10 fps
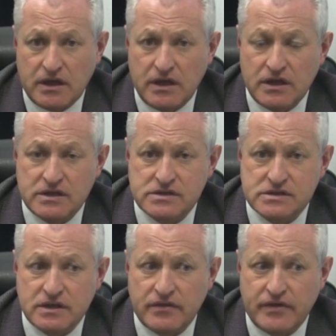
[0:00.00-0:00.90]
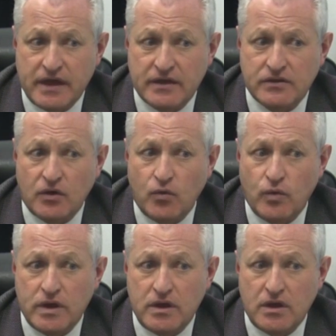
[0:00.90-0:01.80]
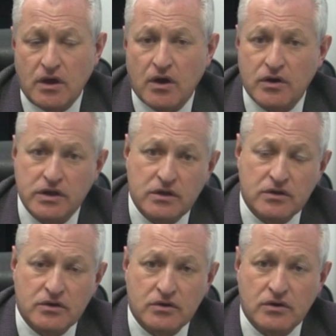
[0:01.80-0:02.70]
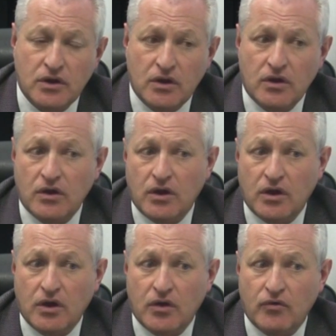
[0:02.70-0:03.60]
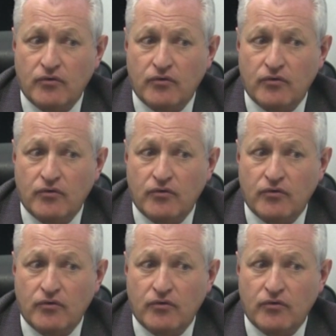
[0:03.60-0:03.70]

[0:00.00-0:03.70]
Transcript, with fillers: is that we are here uh,